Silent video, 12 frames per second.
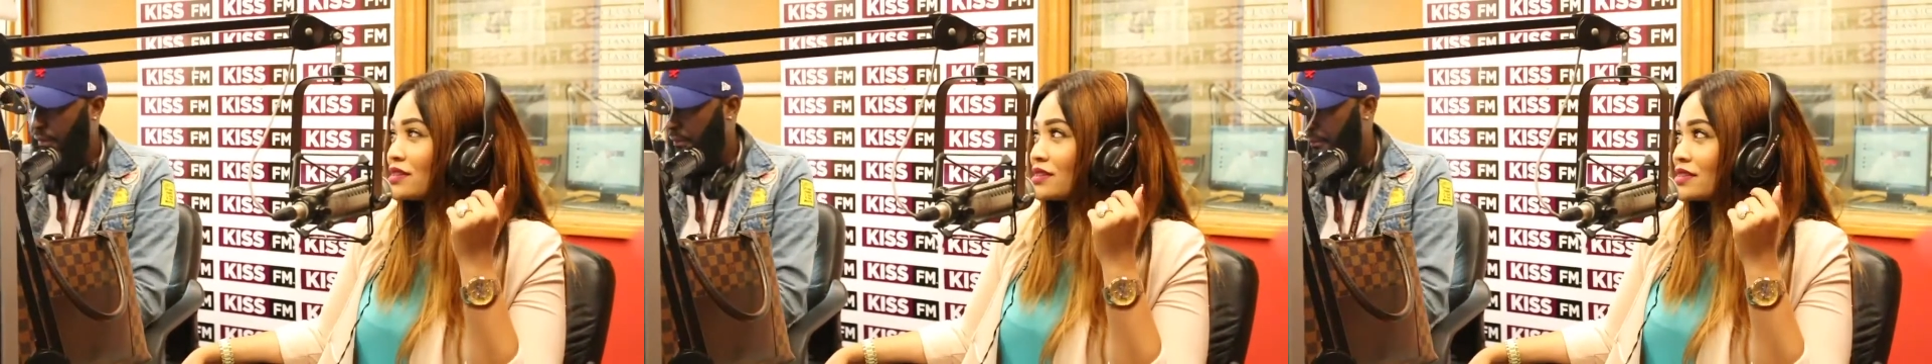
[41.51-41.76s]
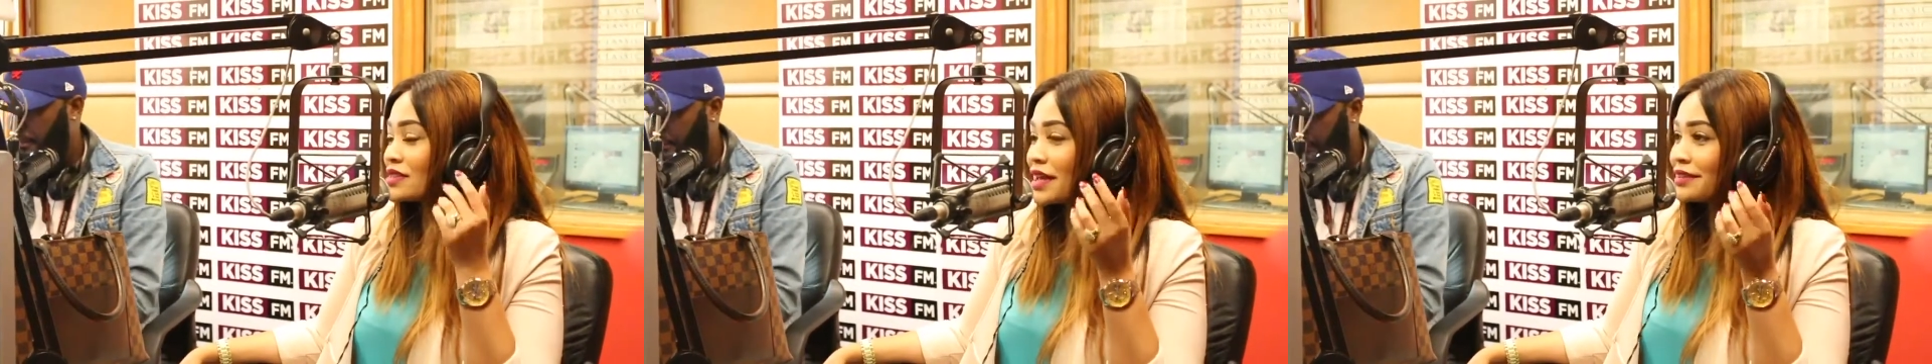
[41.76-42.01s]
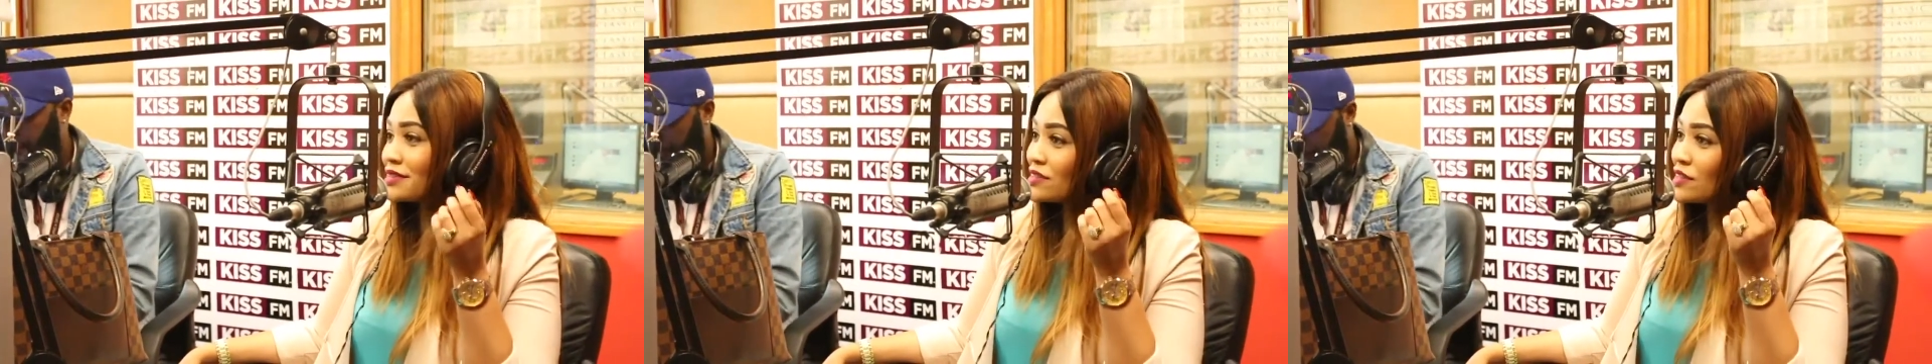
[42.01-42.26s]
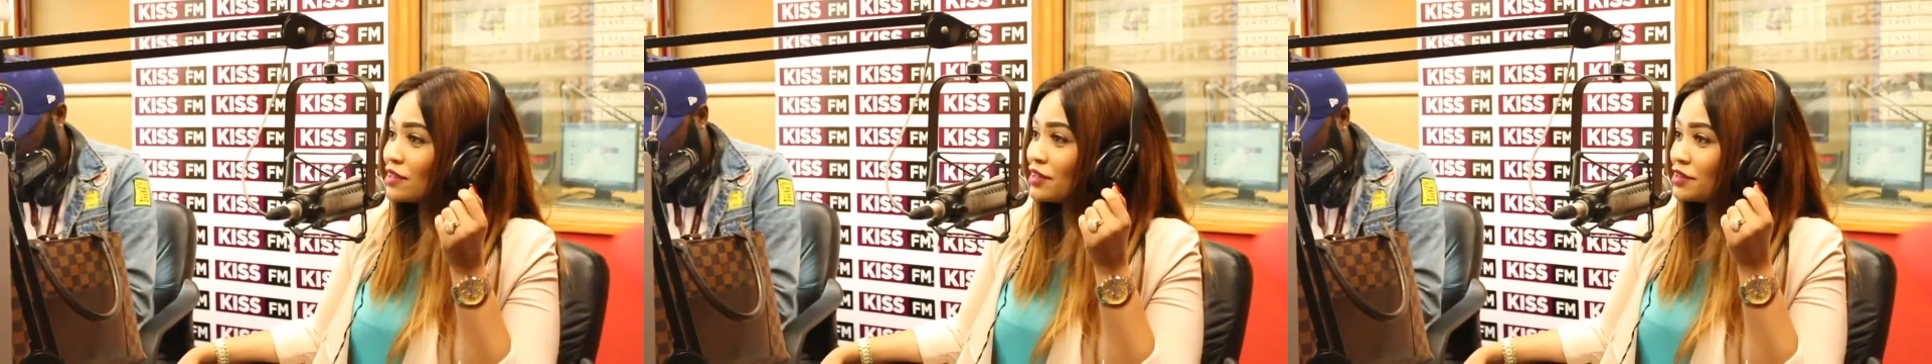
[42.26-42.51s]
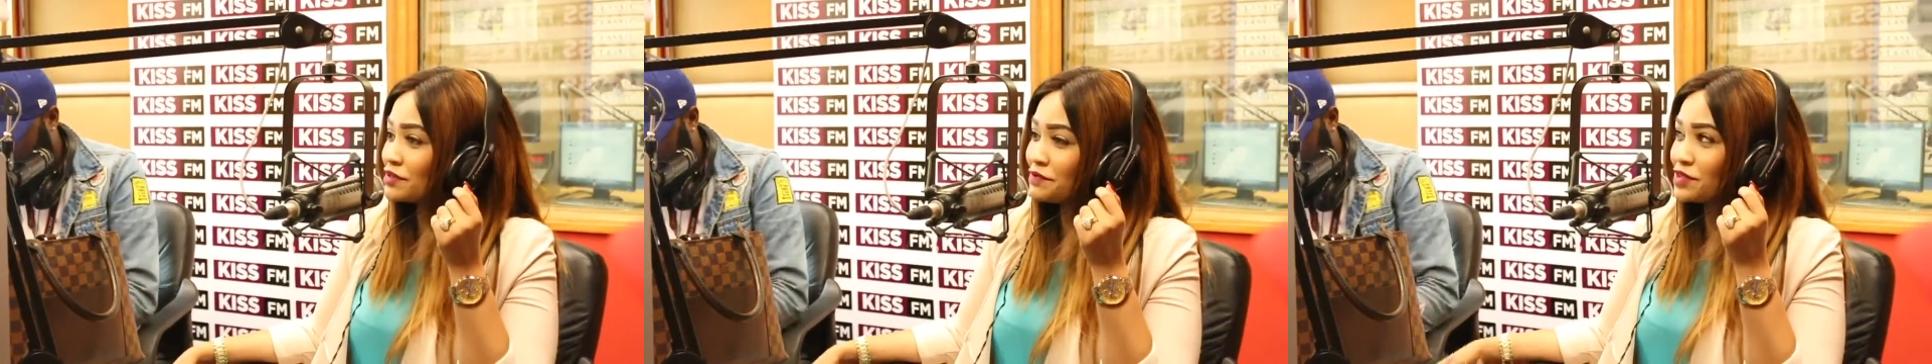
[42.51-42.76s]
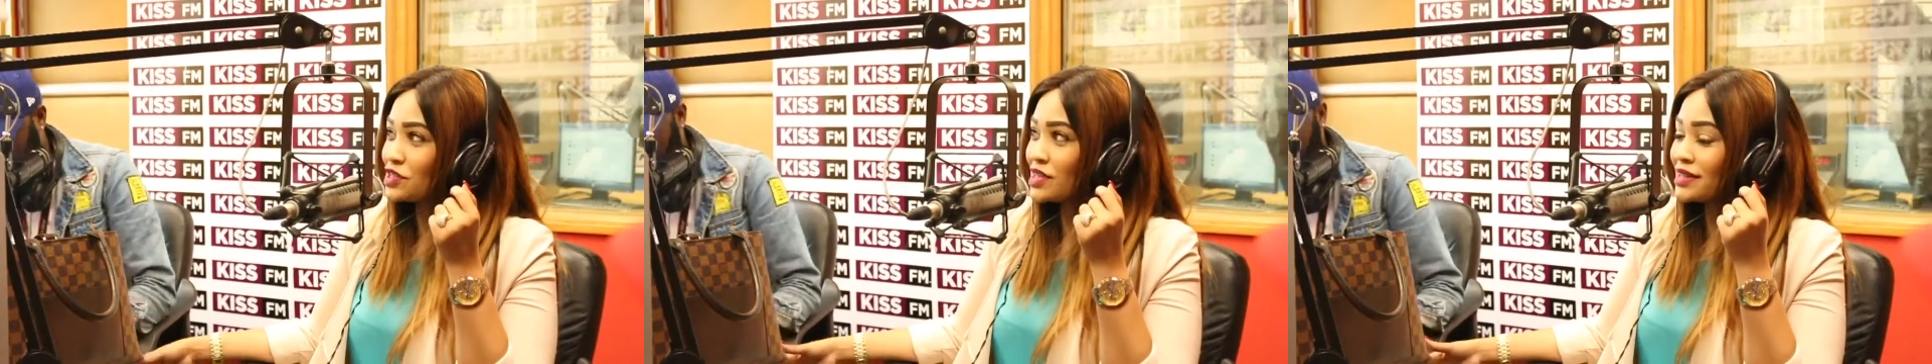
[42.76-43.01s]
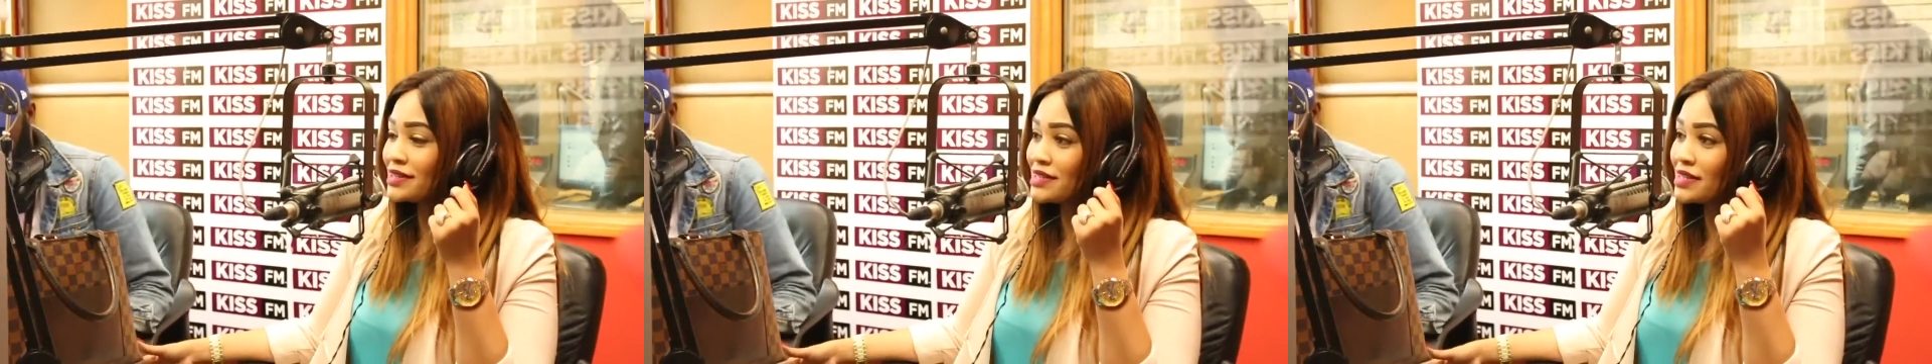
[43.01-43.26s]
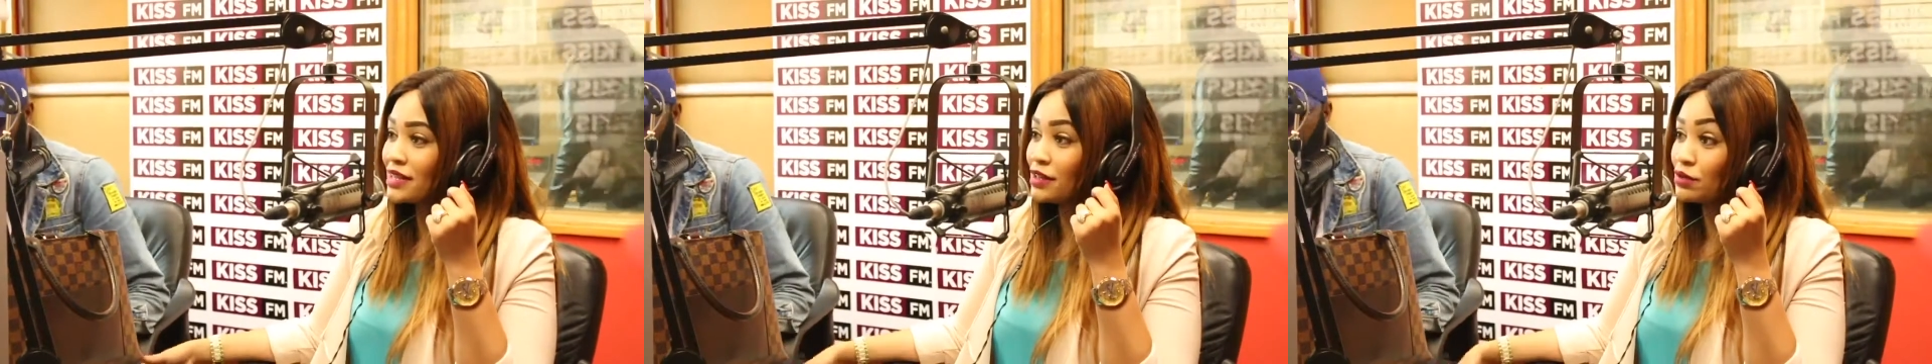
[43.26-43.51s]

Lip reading: and the center and the facility,